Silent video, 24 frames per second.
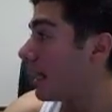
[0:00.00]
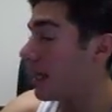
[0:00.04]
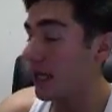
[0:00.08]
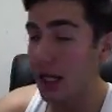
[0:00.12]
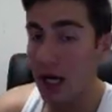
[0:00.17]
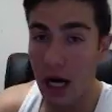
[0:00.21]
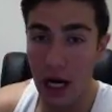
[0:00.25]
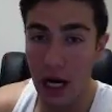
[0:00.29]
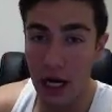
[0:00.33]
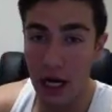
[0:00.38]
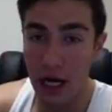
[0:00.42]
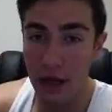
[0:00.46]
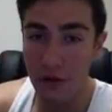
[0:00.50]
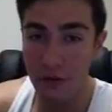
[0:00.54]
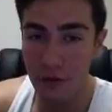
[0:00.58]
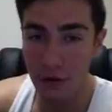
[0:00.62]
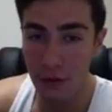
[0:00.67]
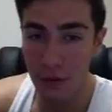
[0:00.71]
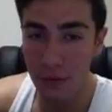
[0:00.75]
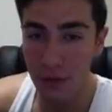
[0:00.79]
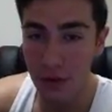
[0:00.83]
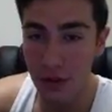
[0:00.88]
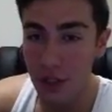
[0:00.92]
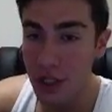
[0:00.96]
hi from the
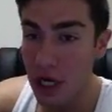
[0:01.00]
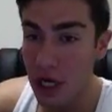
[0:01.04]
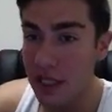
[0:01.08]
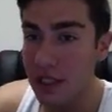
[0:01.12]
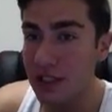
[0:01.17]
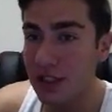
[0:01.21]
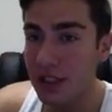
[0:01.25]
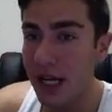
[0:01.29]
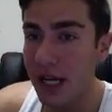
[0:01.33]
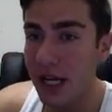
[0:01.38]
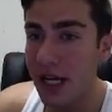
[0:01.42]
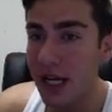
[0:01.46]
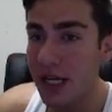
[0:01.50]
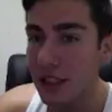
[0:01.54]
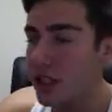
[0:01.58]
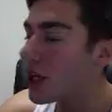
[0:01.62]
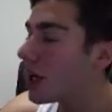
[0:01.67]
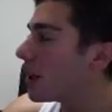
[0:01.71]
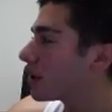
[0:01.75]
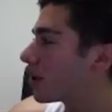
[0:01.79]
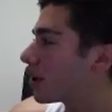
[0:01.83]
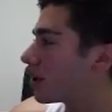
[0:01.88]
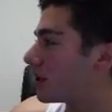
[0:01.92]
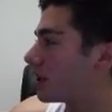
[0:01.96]
United States.
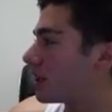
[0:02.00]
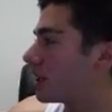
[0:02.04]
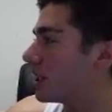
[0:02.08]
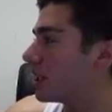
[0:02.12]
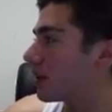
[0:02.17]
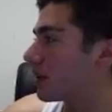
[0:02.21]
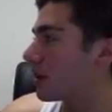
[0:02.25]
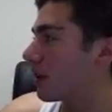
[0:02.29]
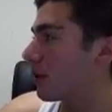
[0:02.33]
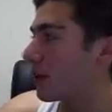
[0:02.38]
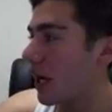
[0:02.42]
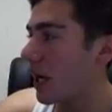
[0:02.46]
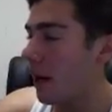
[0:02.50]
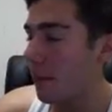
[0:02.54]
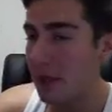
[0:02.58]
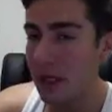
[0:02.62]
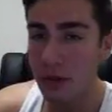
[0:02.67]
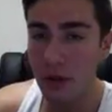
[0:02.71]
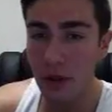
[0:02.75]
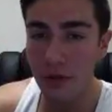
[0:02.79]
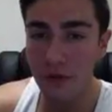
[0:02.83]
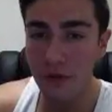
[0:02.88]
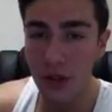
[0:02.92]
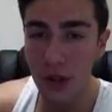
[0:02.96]
Good to hear that we got
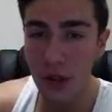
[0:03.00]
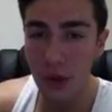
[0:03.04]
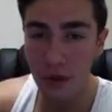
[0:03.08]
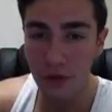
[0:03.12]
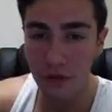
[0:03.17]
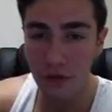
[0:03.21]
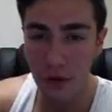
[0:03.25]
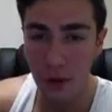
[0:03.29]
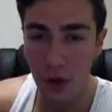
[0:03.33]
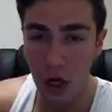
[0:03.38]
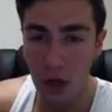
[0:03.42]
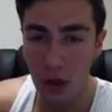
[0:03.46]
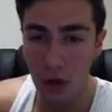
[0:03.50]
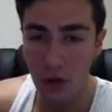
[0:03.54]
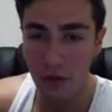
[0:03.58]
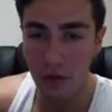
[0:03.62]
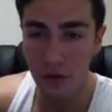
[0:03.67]
people viewing from all over